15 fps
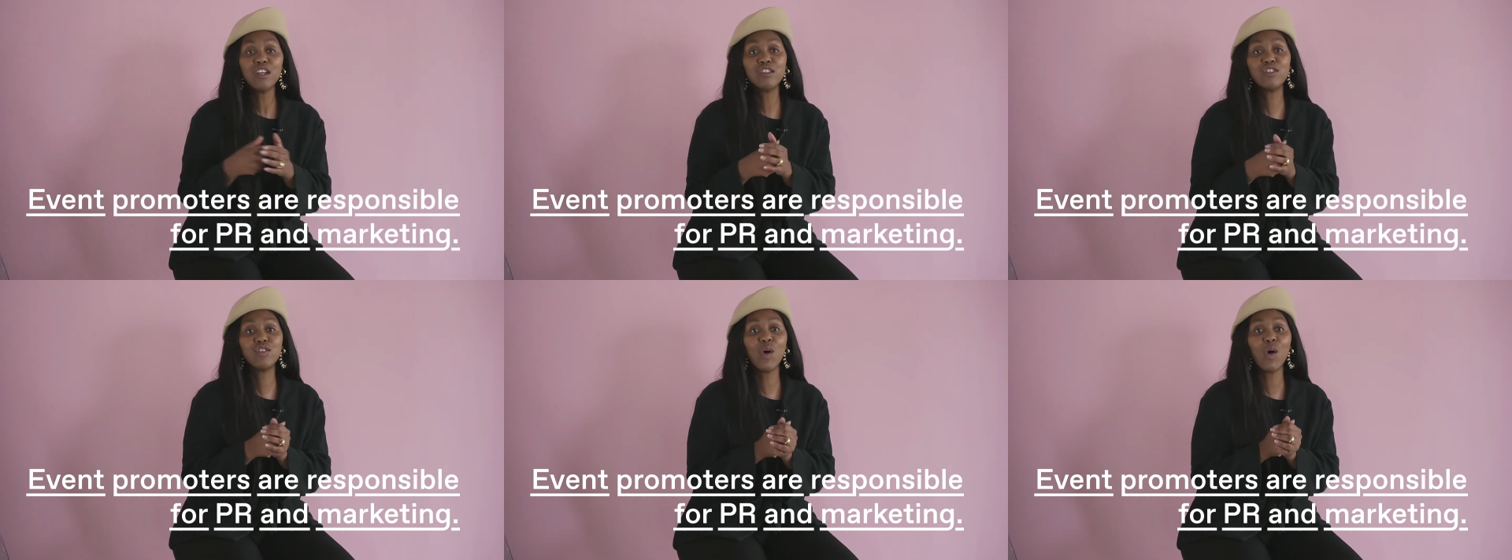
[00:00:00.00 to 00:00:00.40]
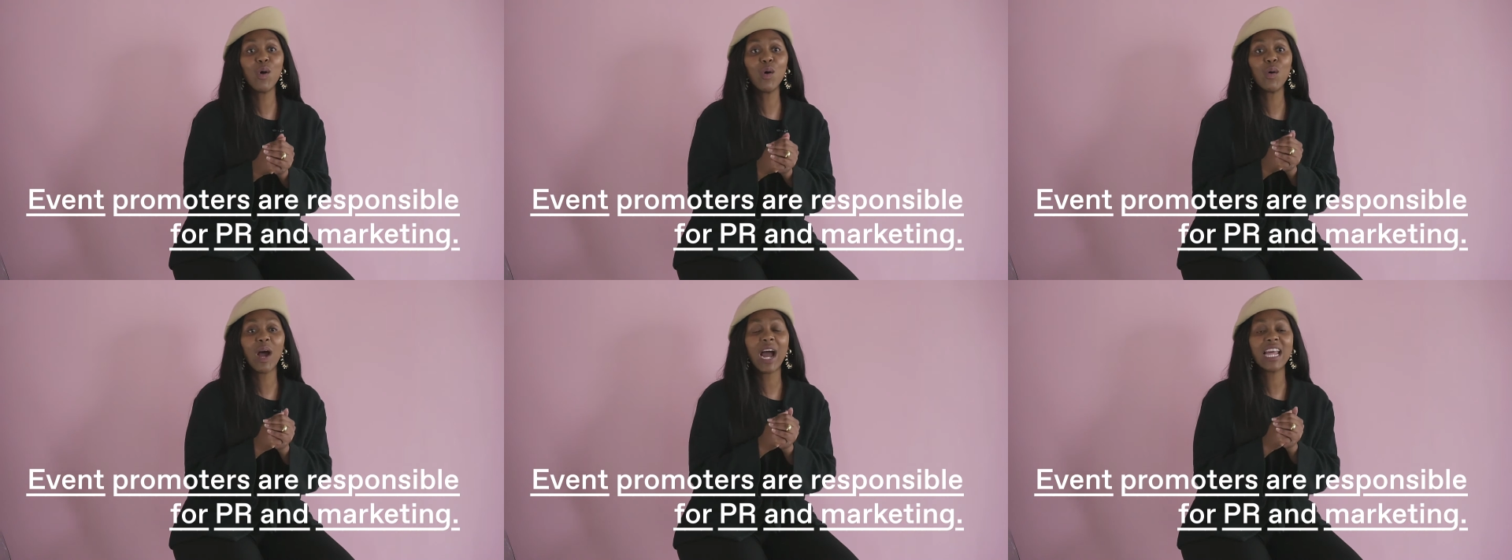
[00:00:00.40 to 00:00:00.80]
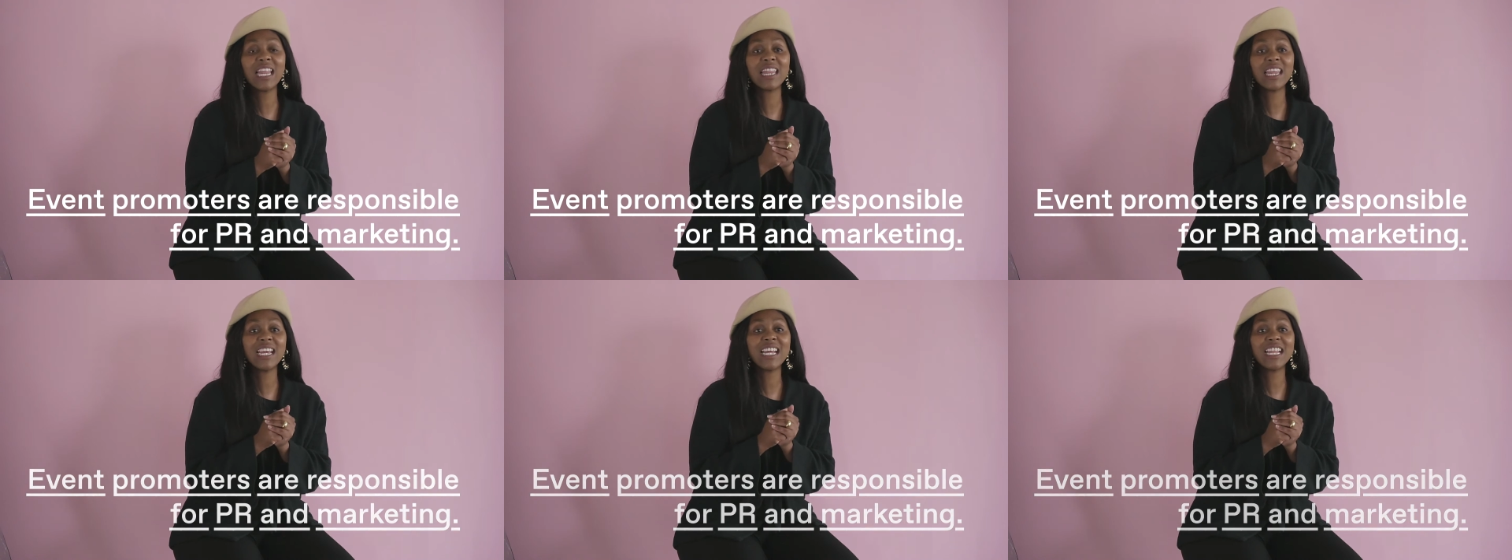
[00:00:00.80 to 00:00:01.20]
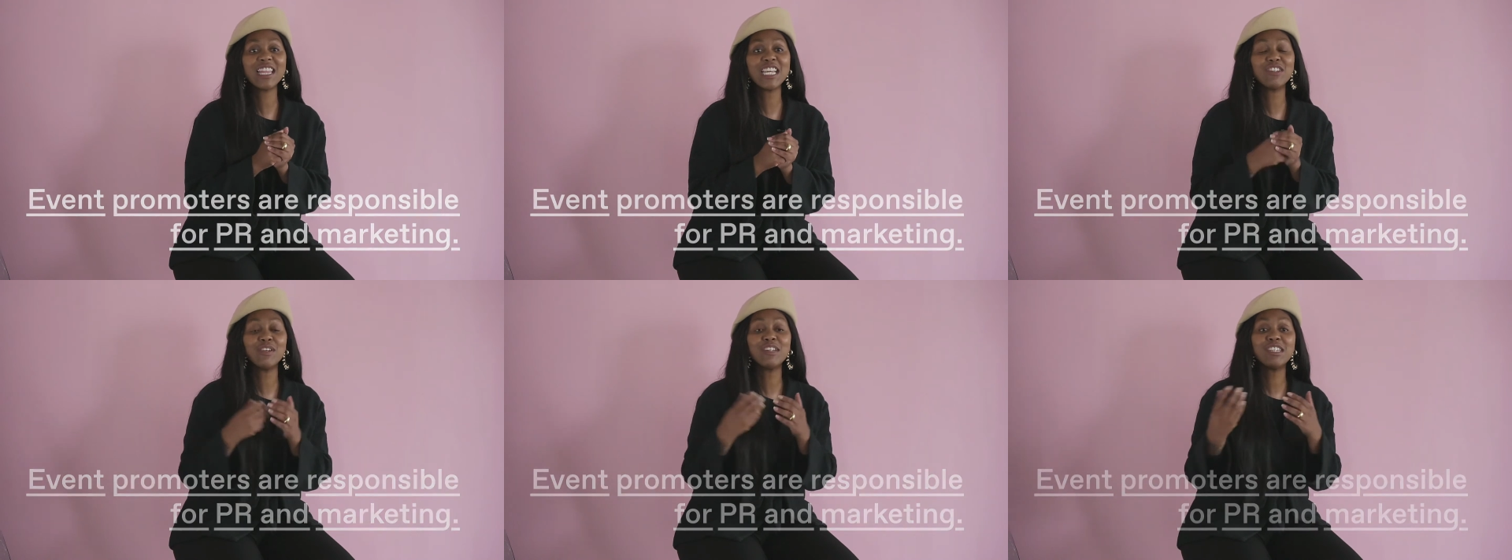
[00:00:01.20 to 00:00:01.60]
So I think
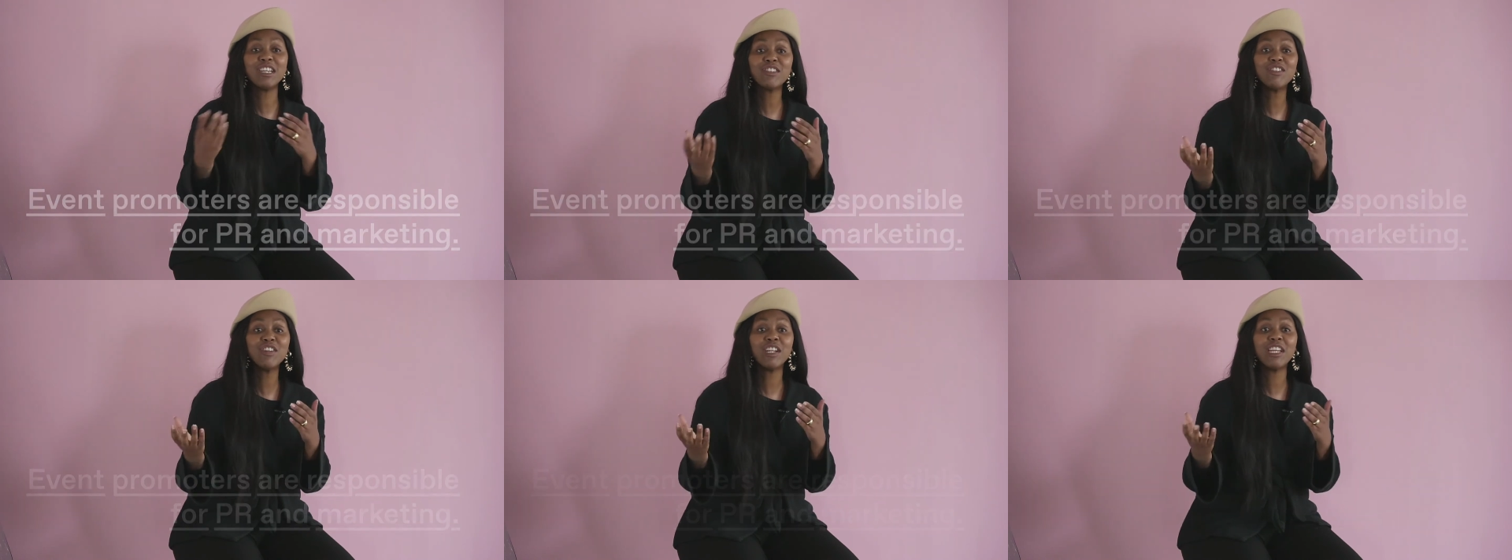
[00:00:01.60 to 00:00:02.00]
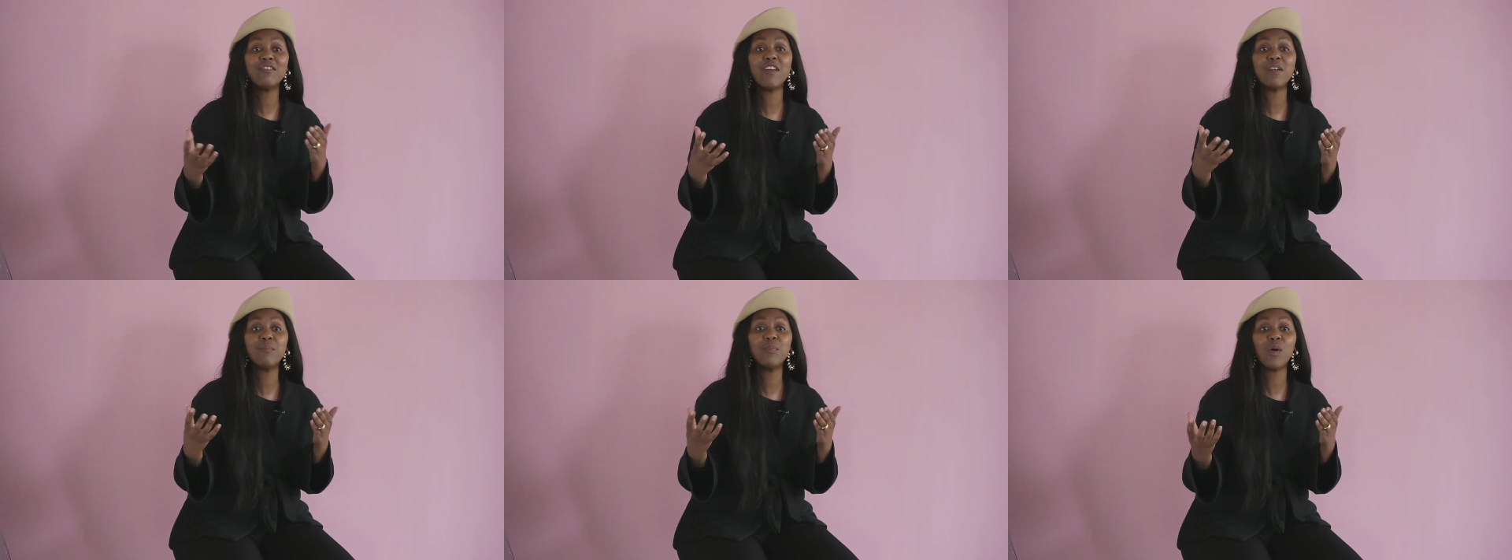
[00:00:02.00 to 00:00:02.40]
the traditional event